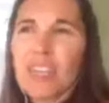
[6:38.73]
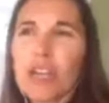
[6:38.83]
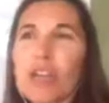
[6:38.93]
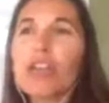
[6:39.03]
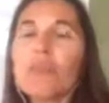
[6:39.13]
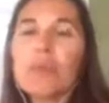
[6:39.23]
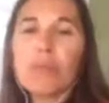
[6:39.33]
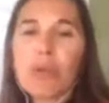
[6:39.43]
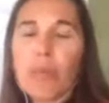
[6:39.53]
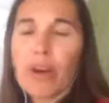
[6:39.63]
you're a little bit
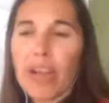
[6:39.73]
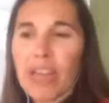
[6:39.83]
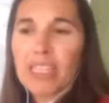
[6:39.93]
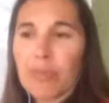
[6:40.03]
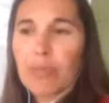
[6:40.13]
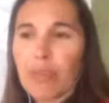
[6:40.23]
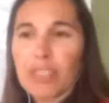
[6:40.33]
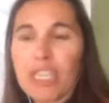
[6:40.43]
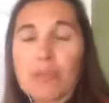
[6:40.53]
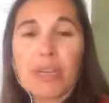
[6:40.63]
more aware ahead of time with those
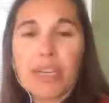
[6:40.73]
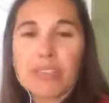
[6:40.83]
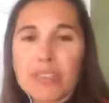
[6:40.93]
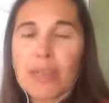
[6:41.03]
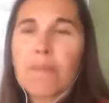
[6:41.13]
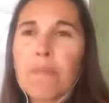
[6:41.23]
things because